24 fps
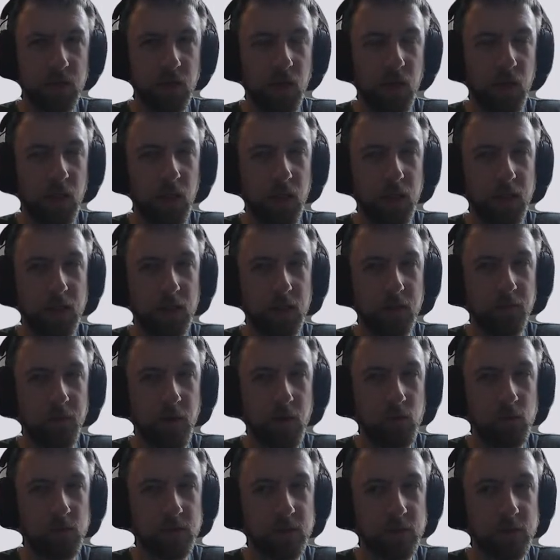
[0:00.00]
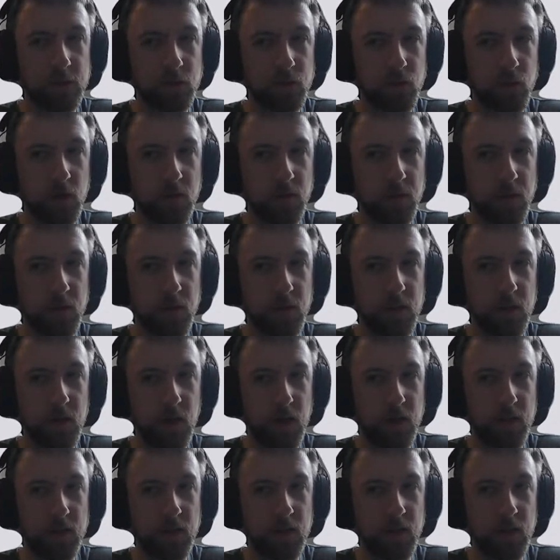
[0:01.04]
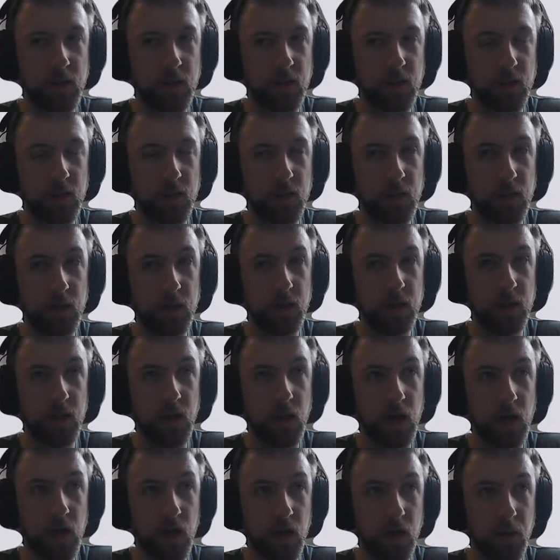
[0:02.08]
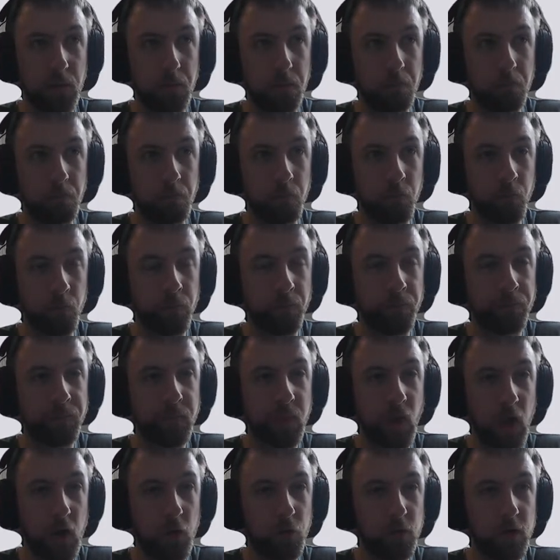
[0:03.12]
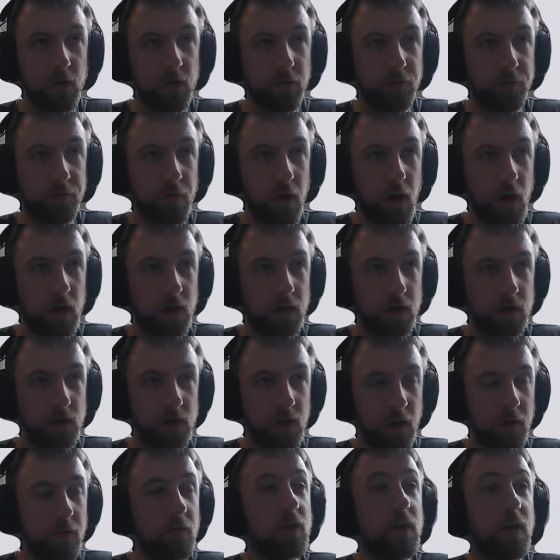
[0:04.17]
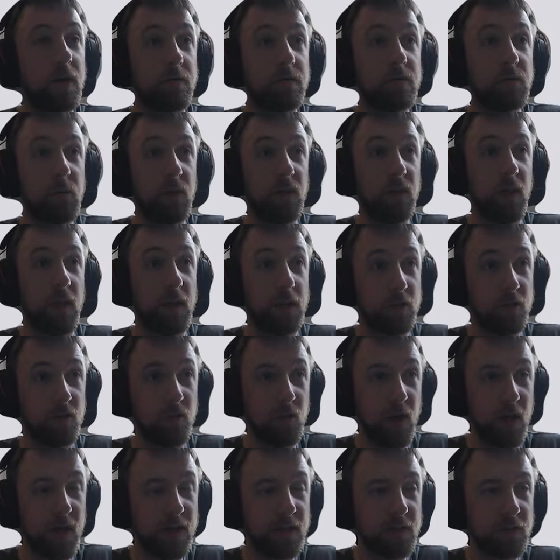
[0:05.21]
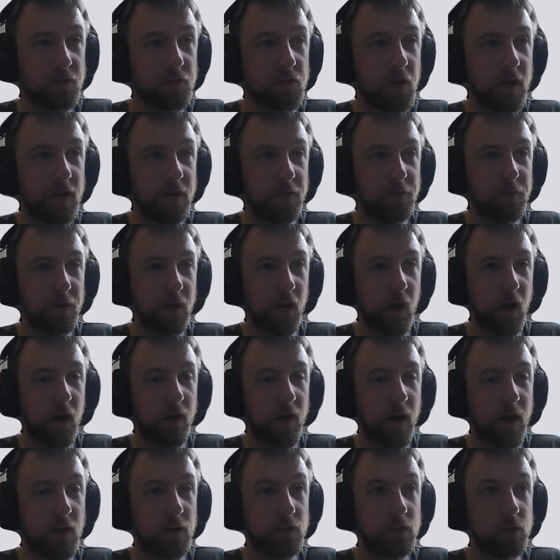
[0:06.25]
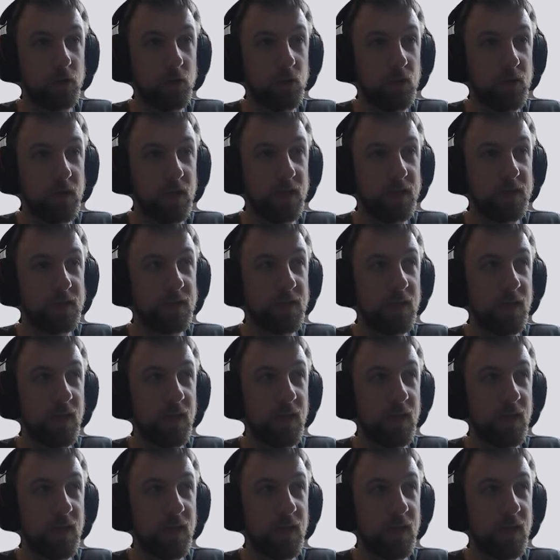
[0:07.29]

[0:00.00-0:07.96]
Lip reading: Like if I wasn't streaming, then I think I wouldn't have spent like 2 days trying to figure out how to get